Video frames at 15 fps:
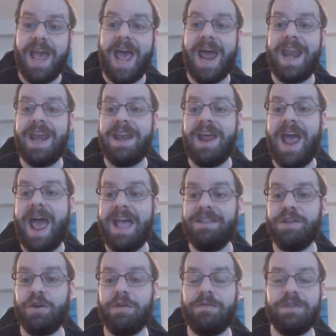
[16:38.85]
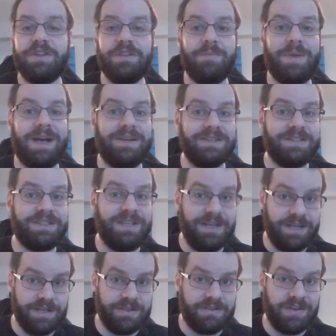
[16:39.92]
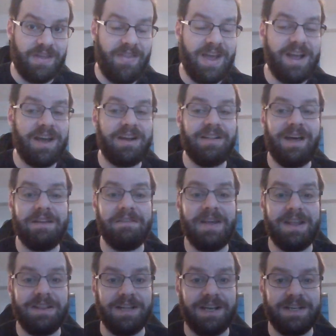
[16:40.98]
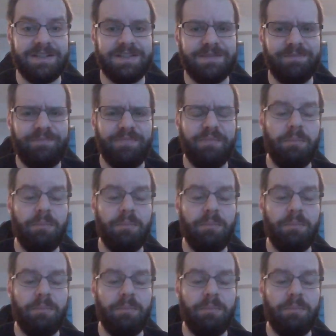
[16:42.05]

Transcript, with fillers: and handed over to the Palestinians. And that got a lot of headlines.